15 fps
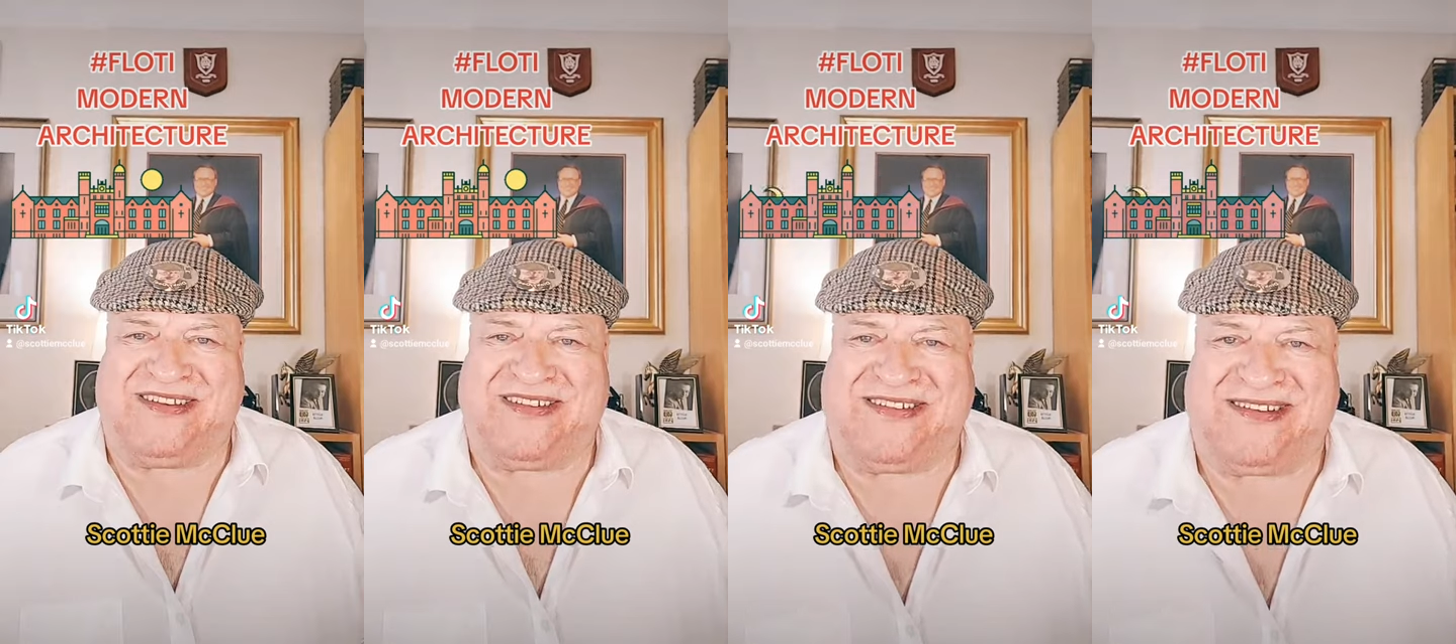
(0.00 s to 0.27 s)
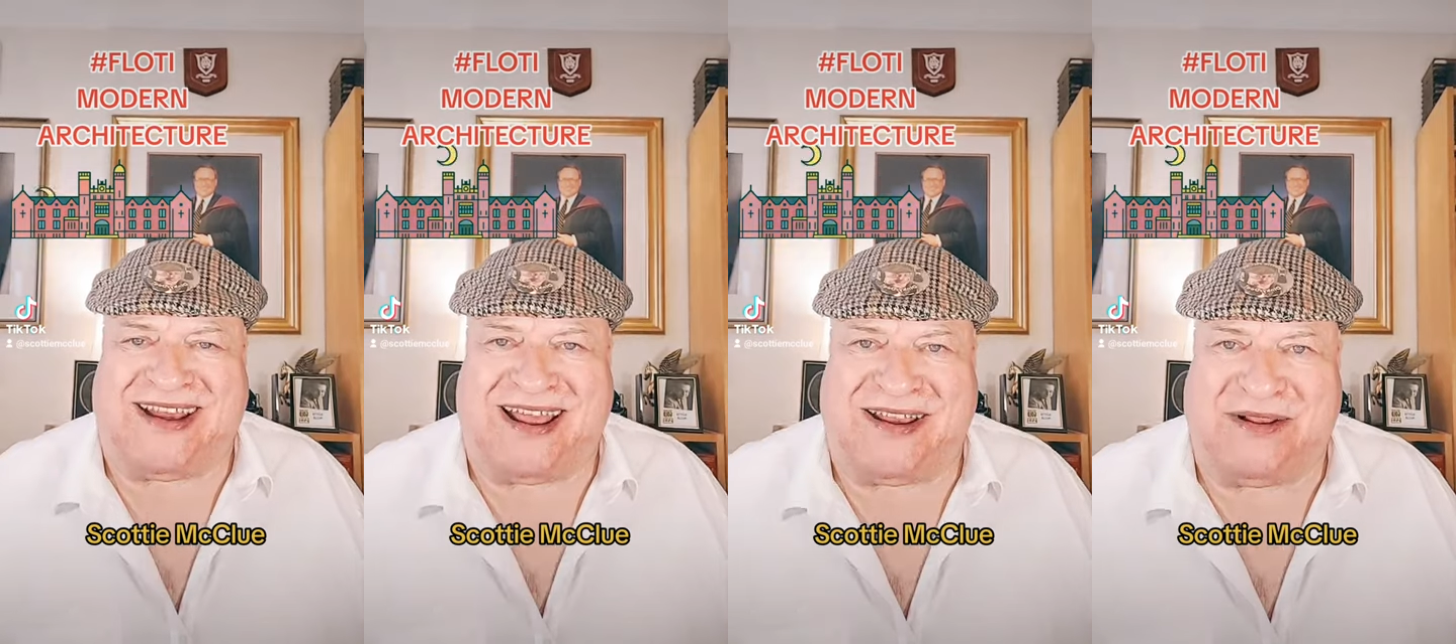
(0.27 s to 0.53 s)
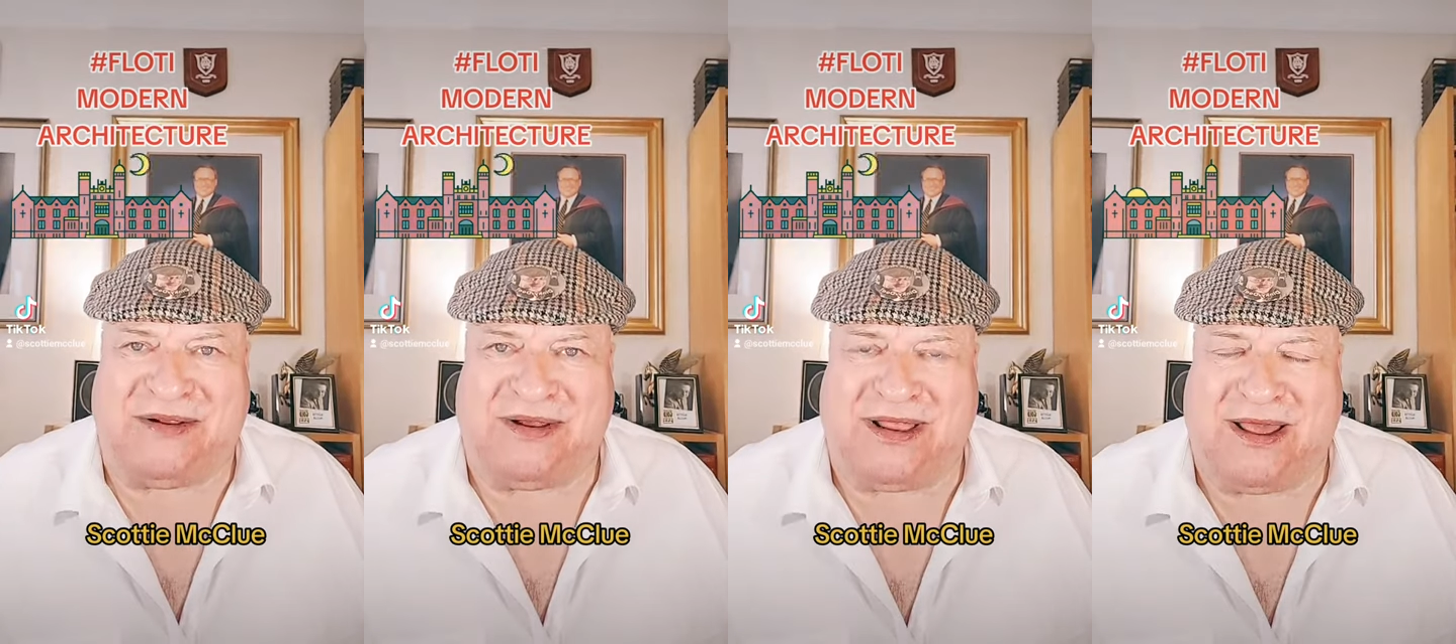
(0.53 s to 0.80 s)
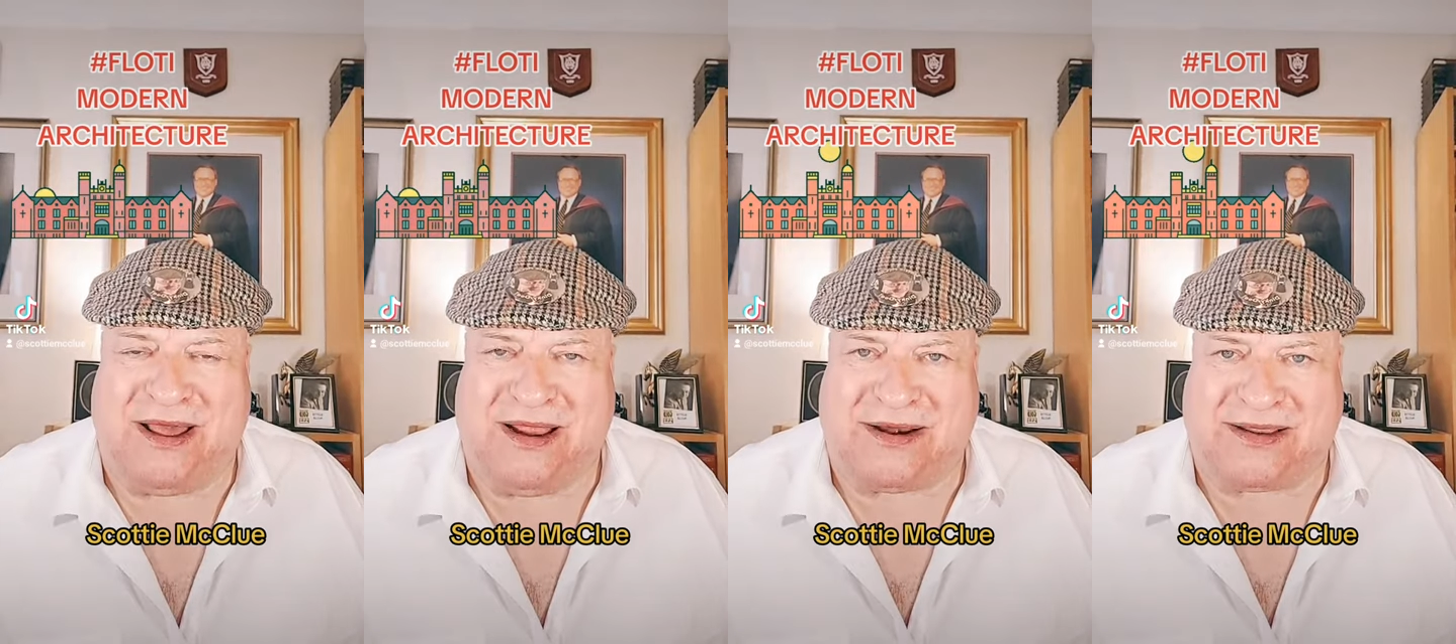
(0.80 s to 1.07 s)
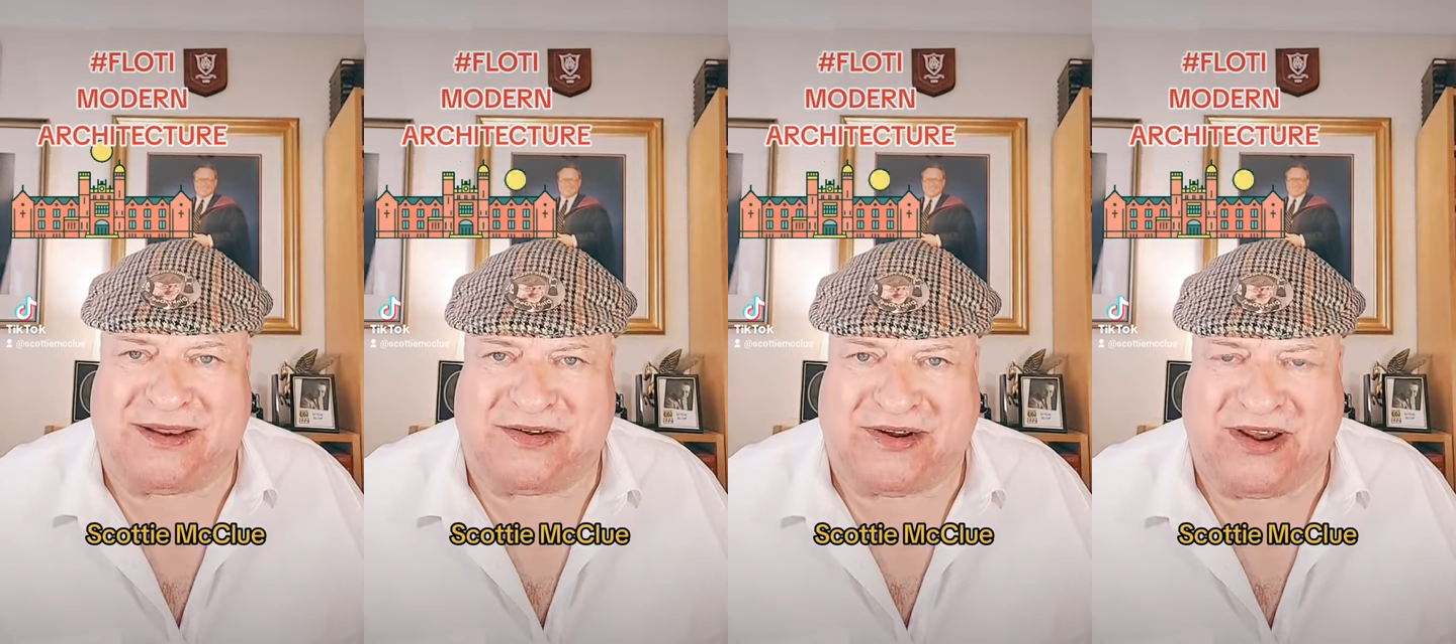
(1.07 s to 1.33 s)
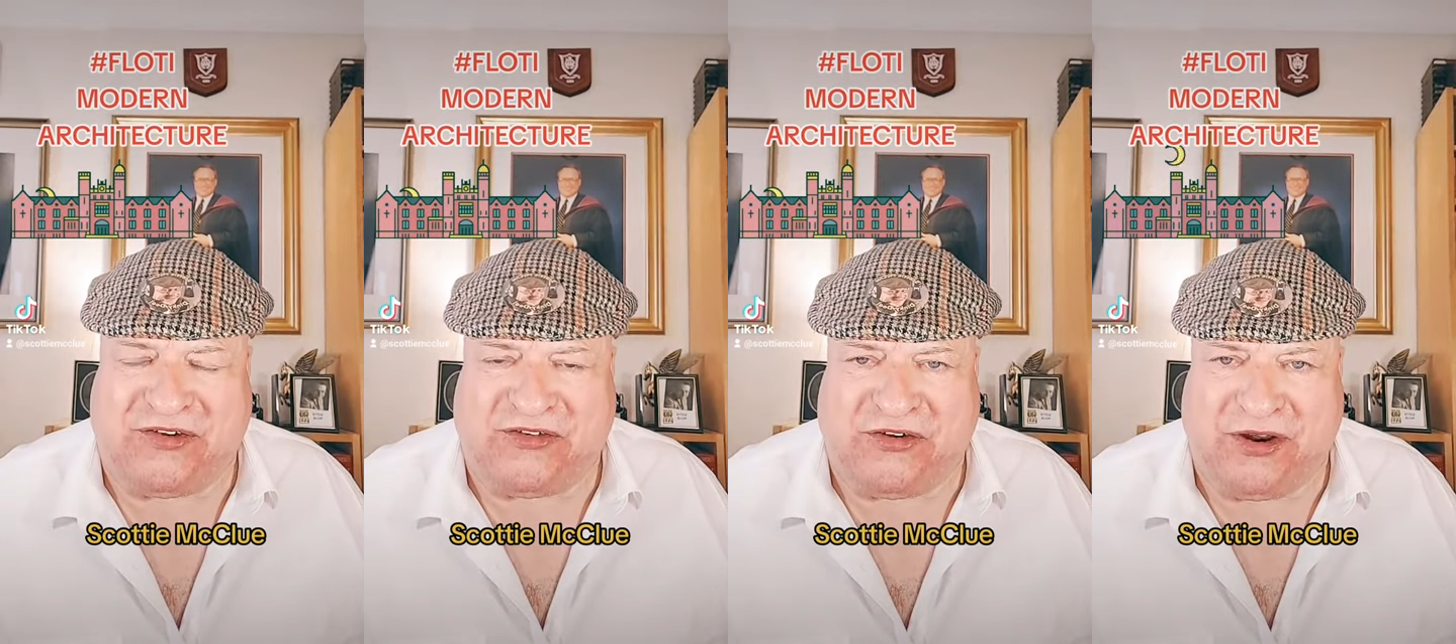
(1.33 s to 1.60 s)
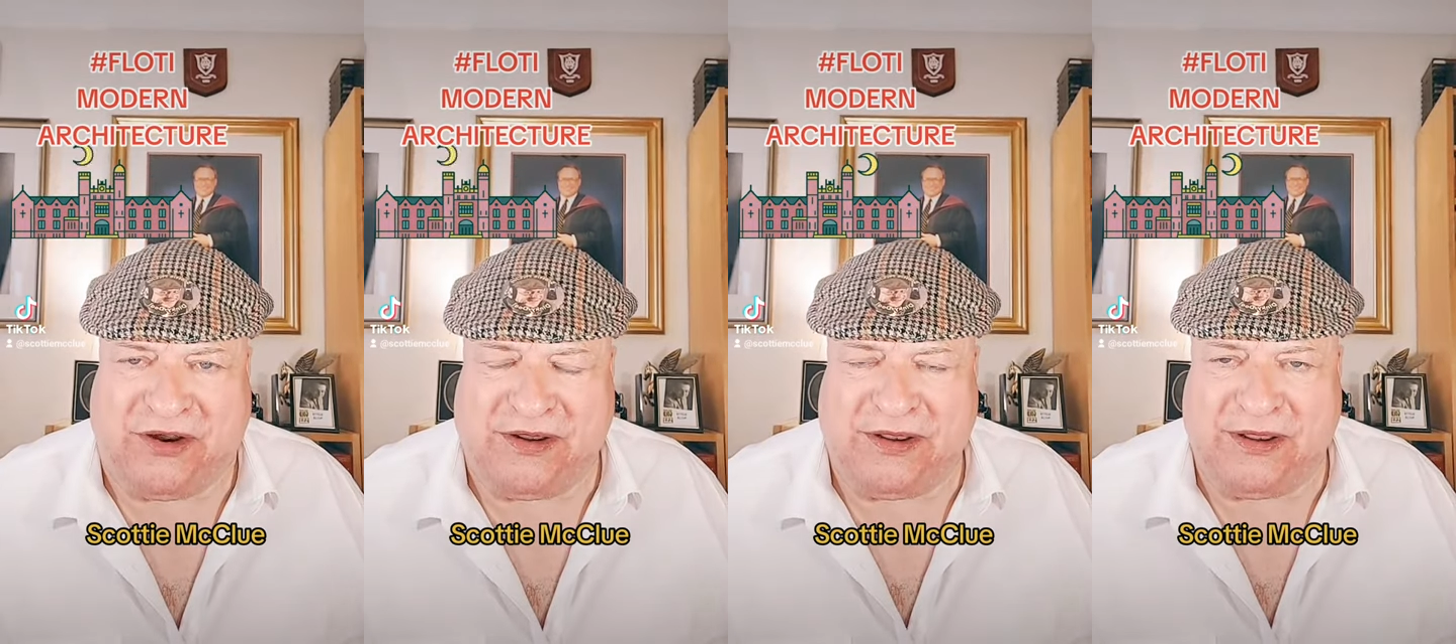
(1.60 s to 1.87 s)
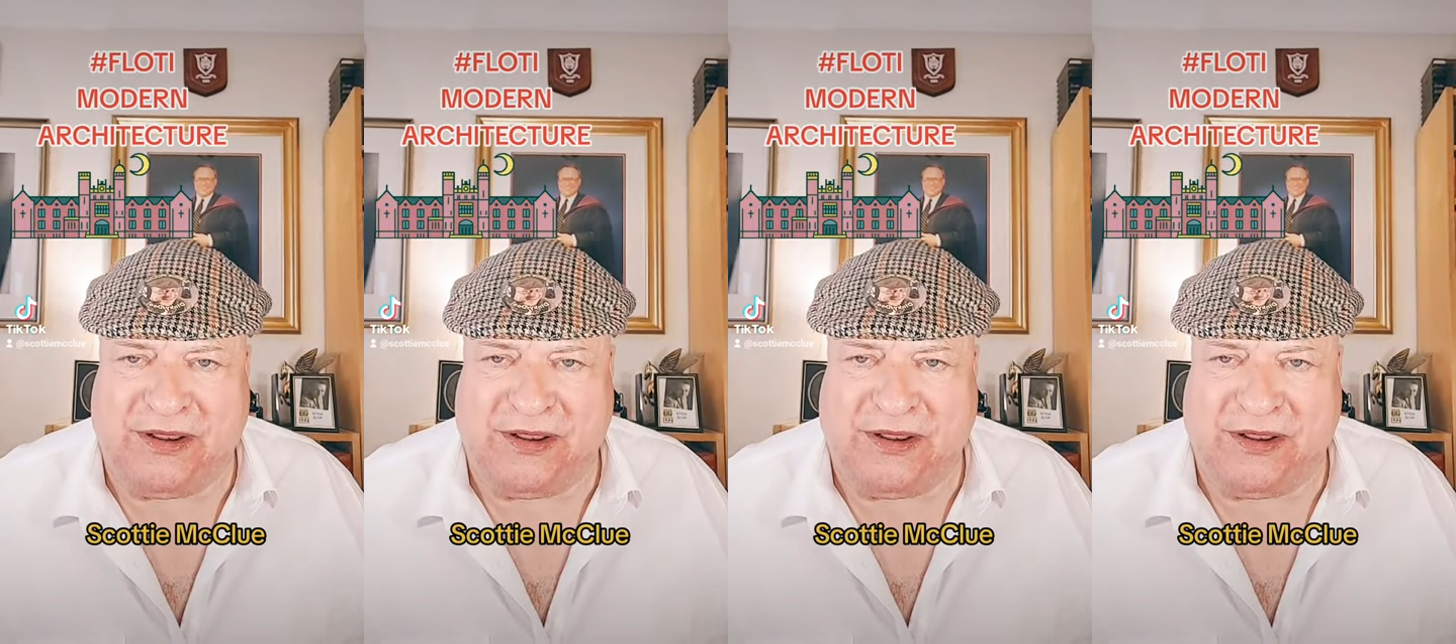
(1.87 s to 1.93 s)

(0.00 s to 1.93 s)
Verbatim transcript: style architecture